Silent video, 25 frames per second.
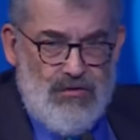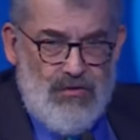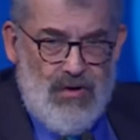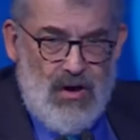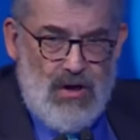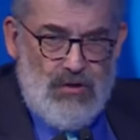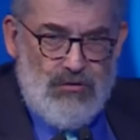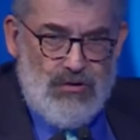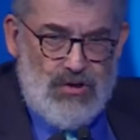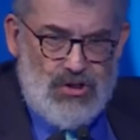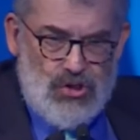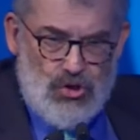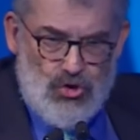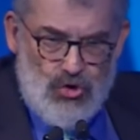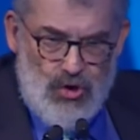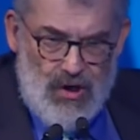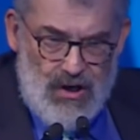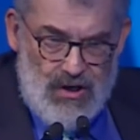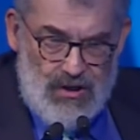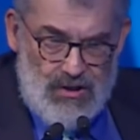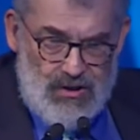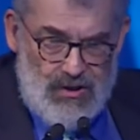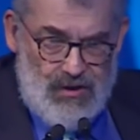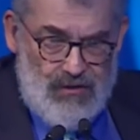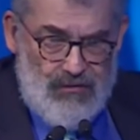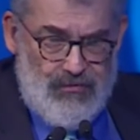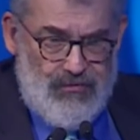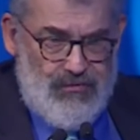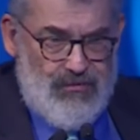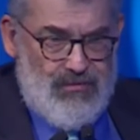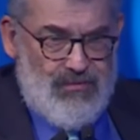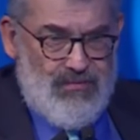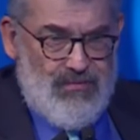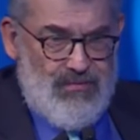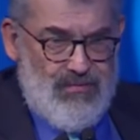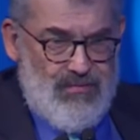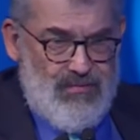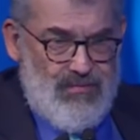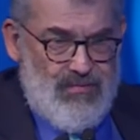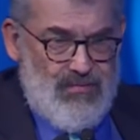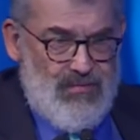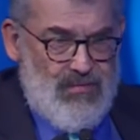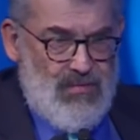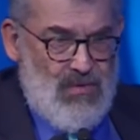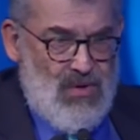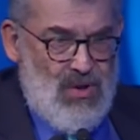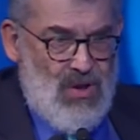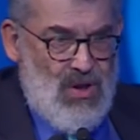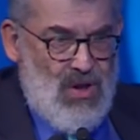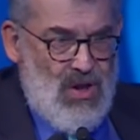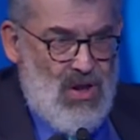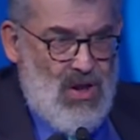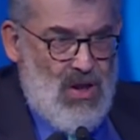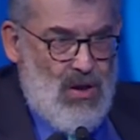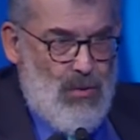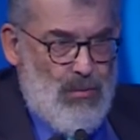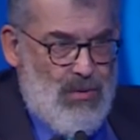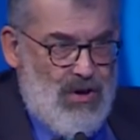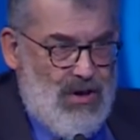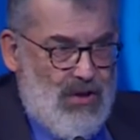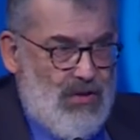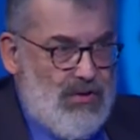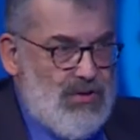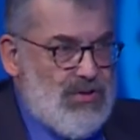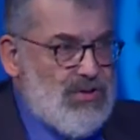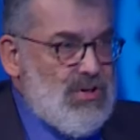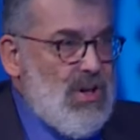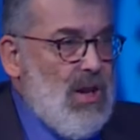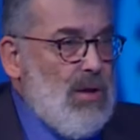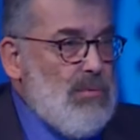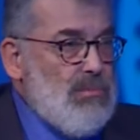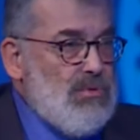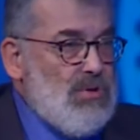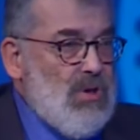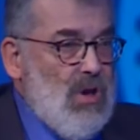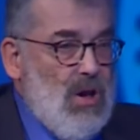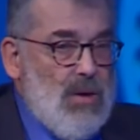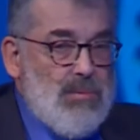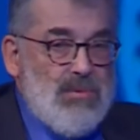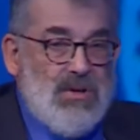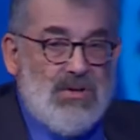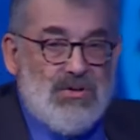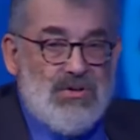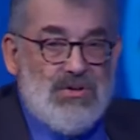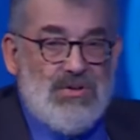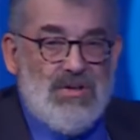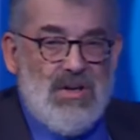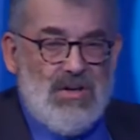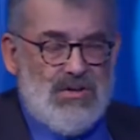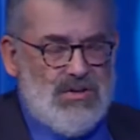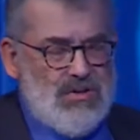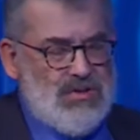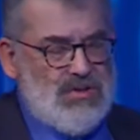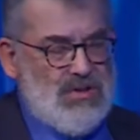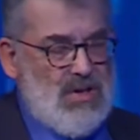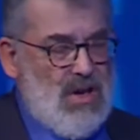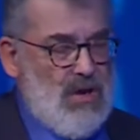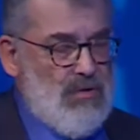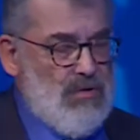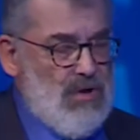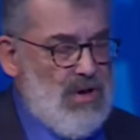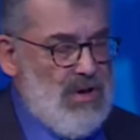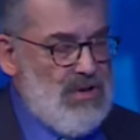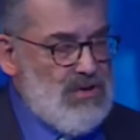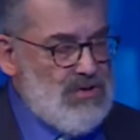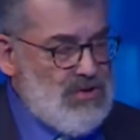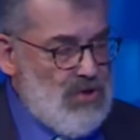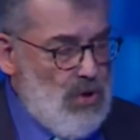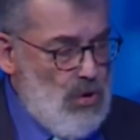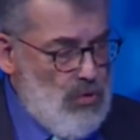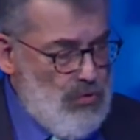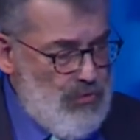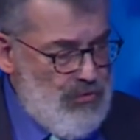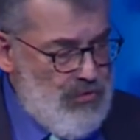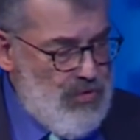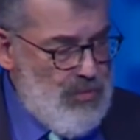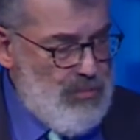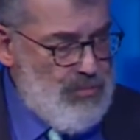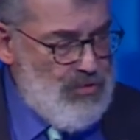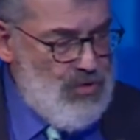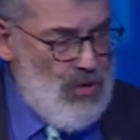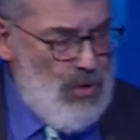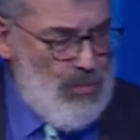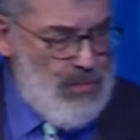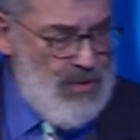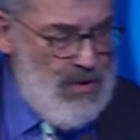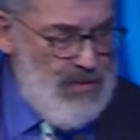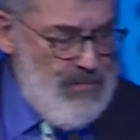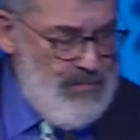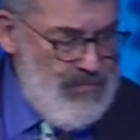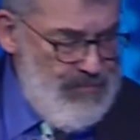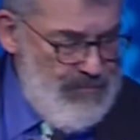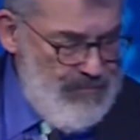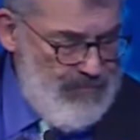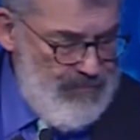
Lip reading: very restrictive, but at the same time doesn't necessarily solve the problem.